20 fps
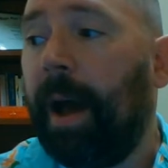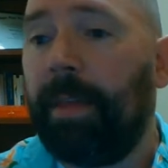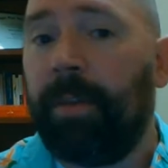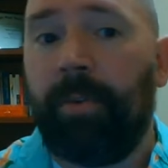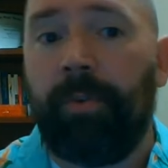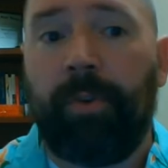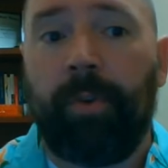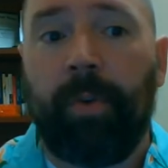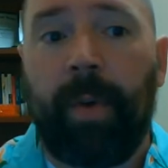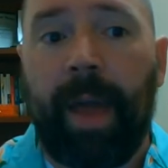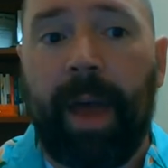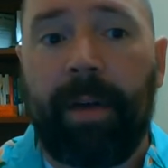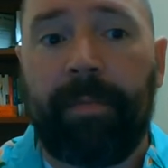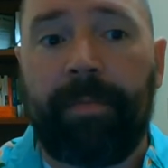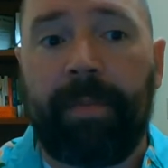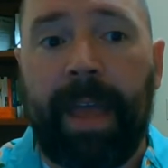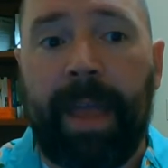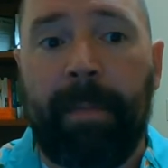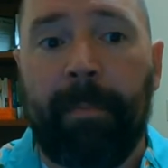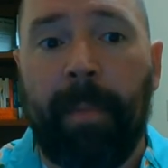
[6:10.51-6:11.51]
You do
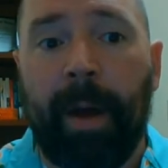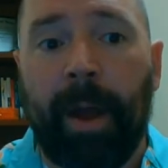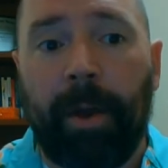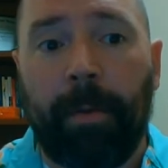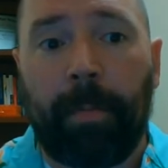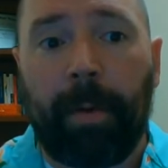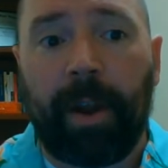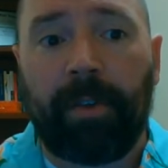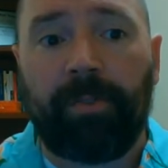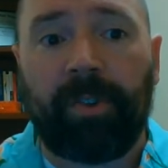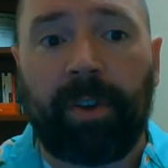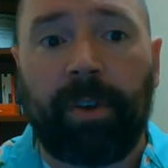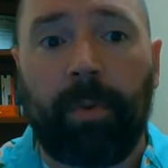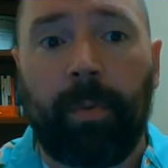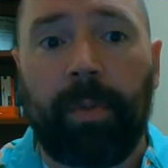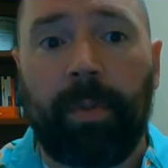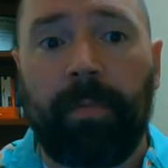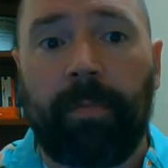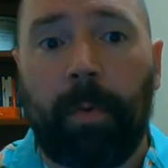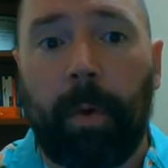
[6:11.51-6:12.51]
have a minor project
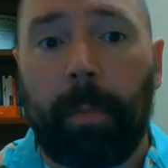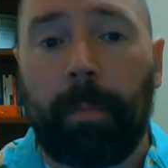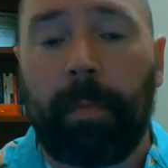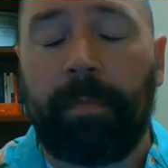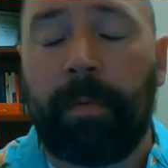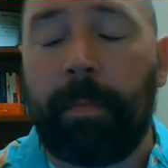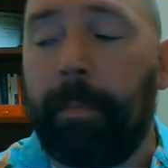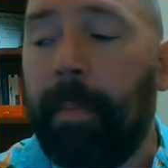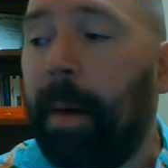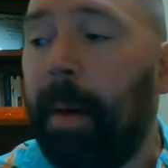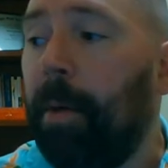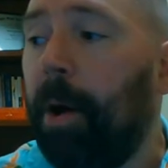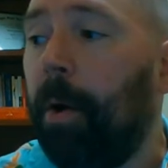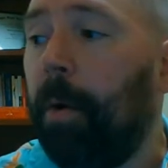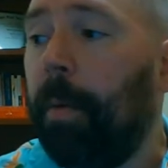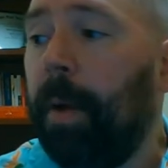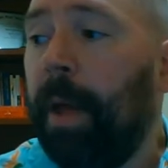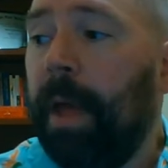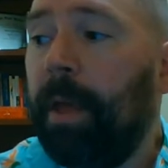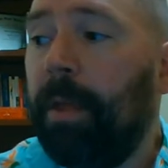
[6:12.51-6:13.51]
due in the form of a
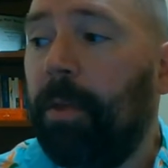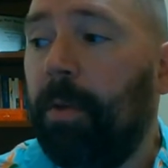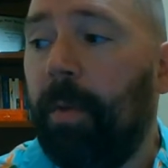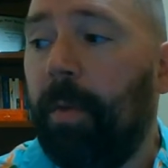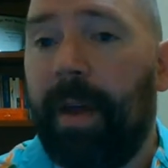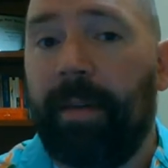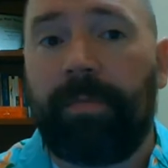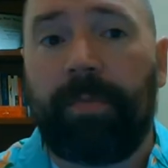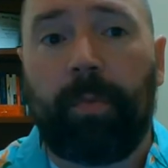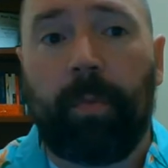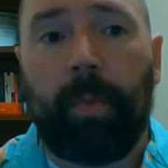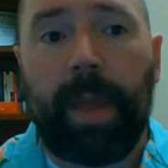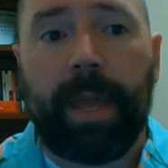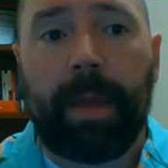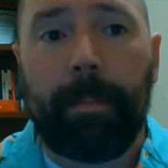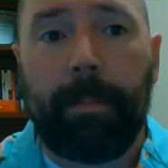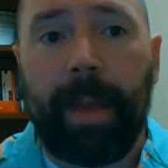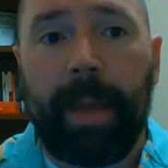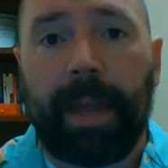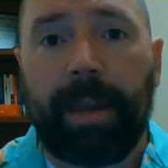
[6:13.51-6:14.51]
memo. You have 3
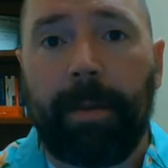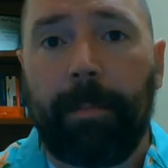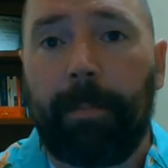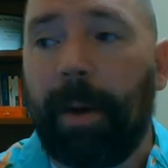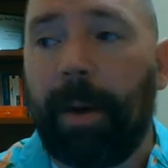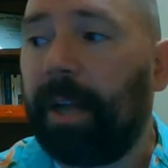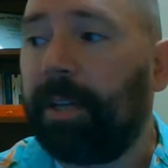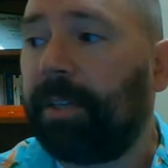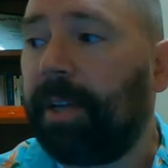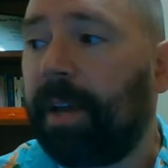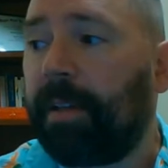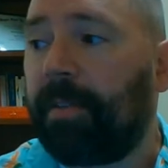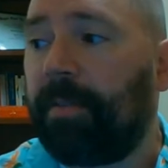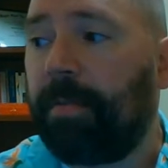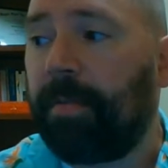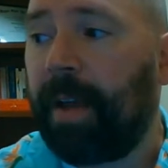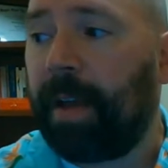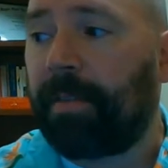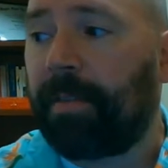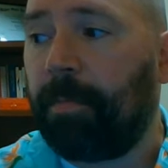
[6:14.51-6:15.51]
companion projects.
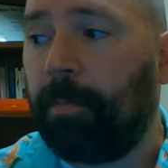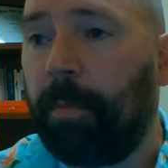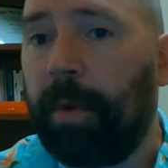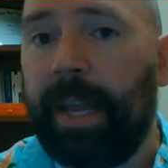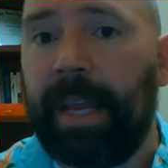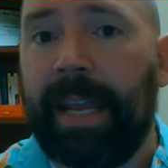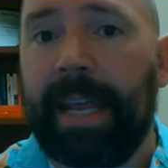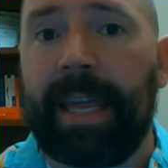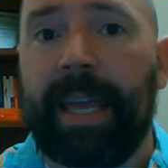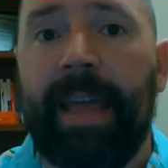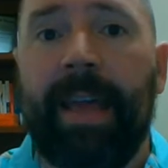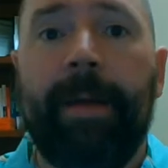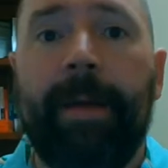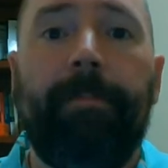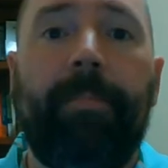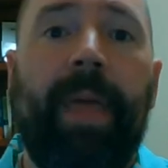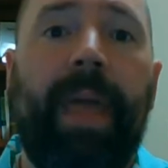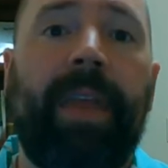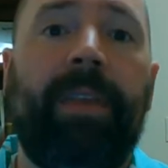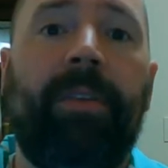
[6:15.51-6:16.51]
You've got some reading,
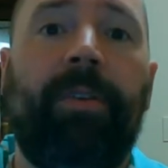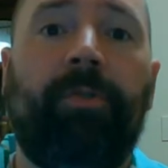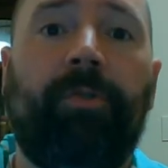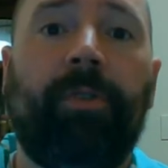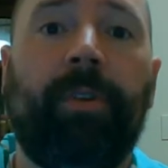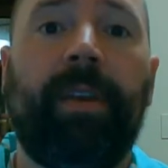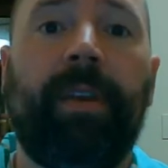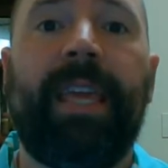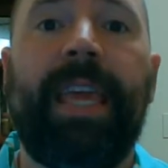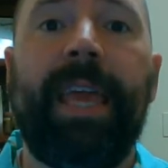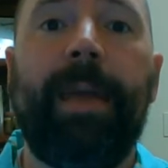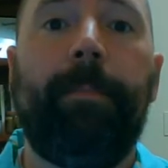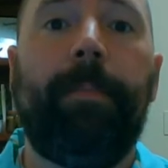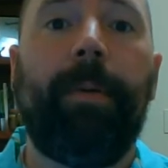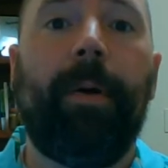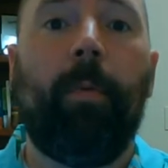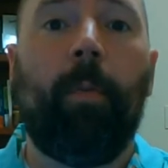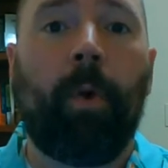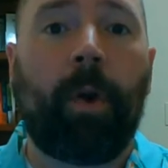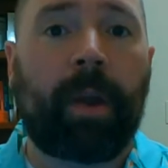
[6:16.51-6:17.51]
and you should keep
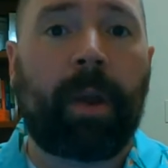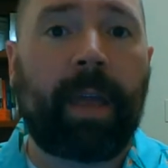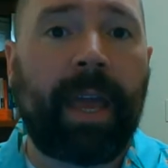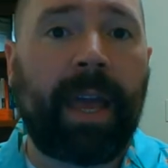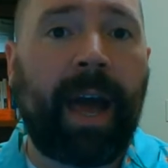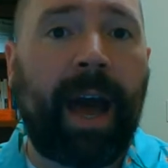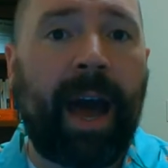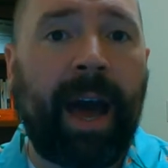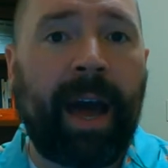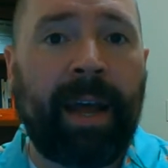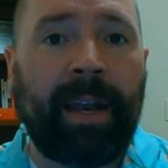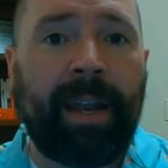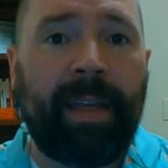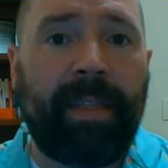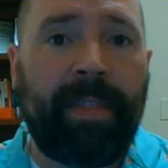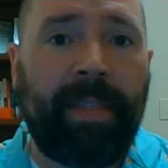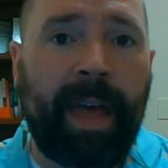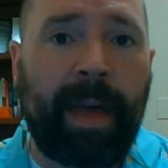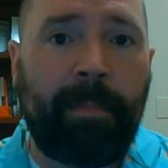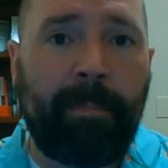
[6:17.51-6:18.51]
working on
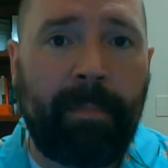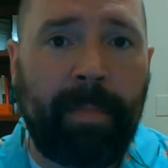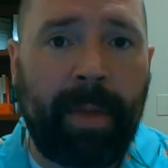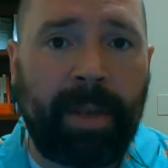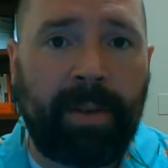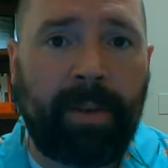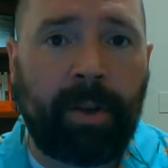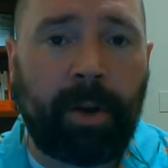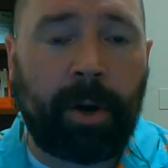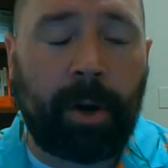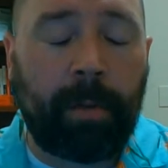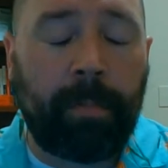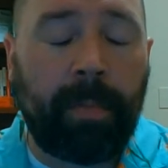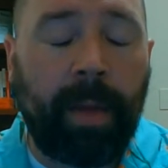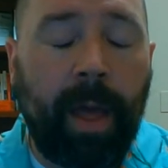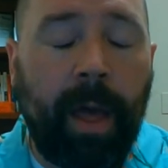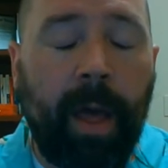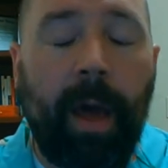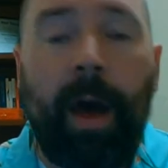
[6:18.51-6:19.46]
that midterm.